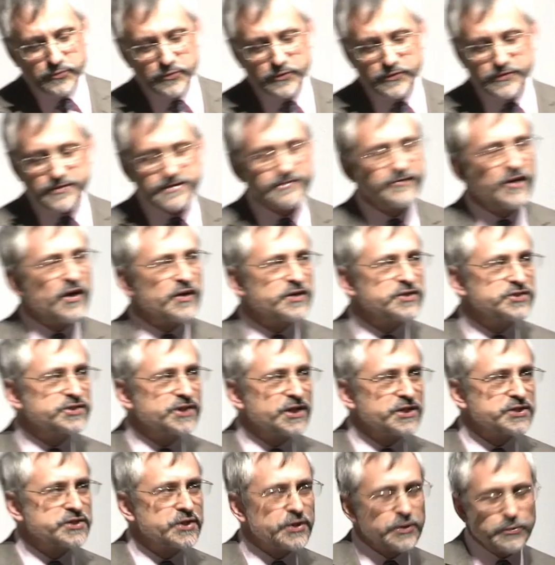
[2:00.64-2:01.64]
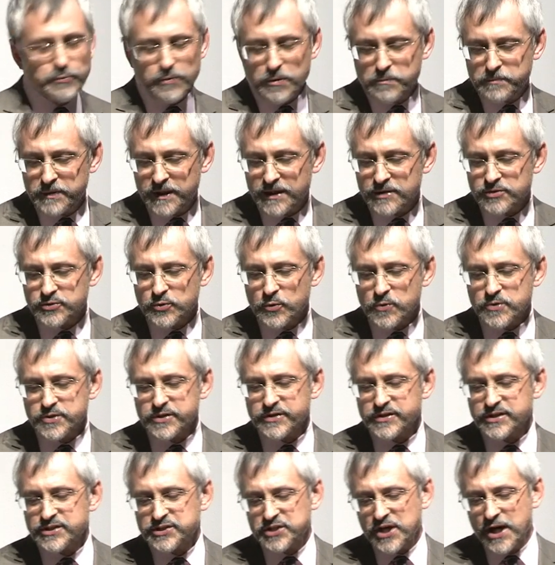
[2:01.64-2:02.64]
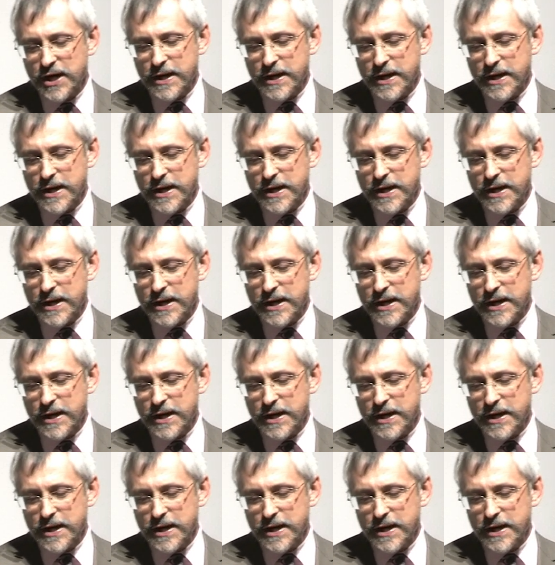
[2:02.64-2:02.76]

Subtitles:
the rules of architecture that were being taught at the